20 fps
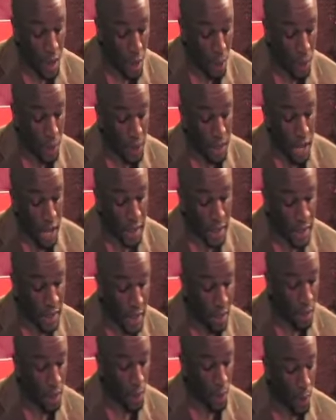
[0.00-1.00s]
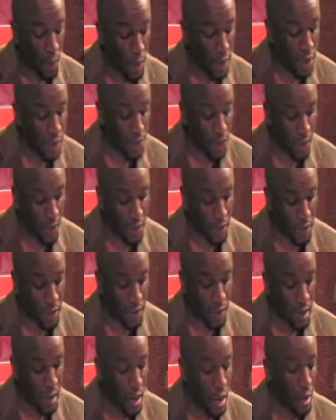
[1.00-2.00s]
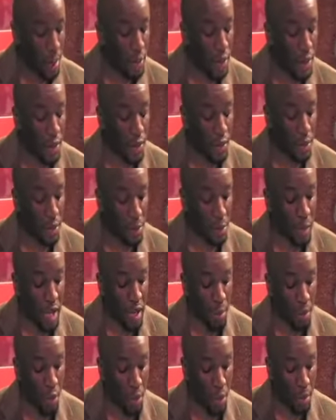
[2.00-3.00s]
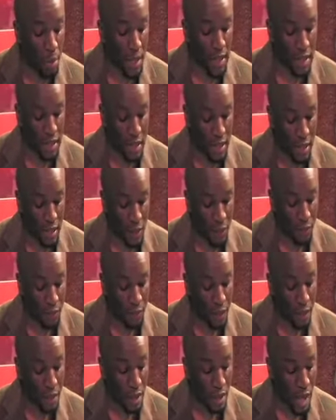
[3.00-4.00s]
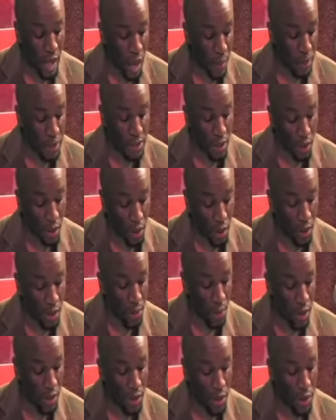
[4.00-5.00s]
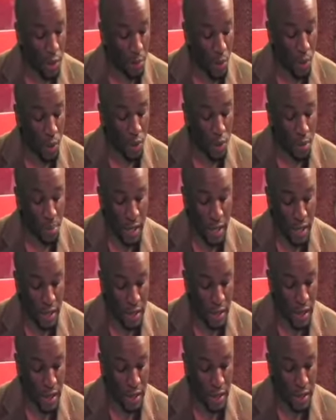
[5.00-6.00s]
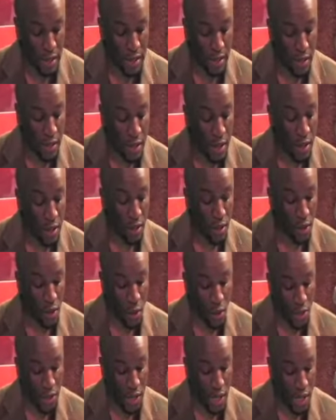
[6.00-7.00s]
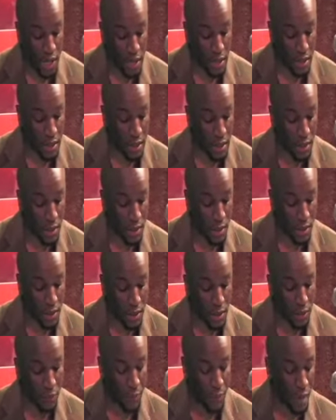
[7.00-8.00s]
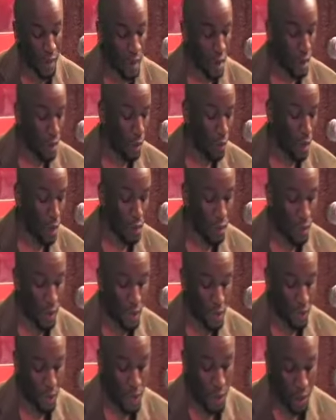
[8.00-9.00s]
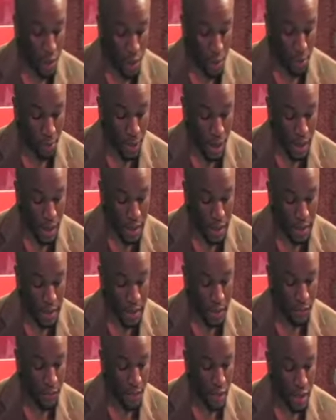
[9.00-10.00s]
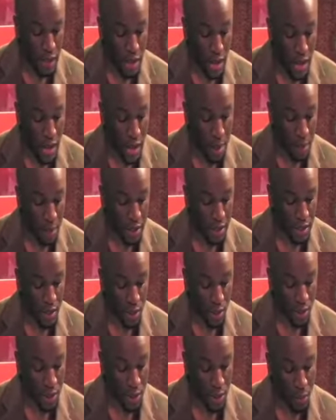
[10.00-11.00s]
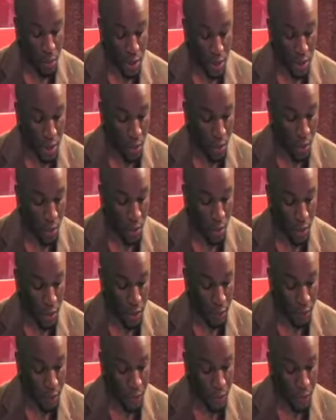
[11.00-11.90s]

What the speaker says: We locked down the corners first because we made more money there. I was the only one who spoke to my connects, negotiating the deals. Once we agreed on the price, I had my soldiers put in the work.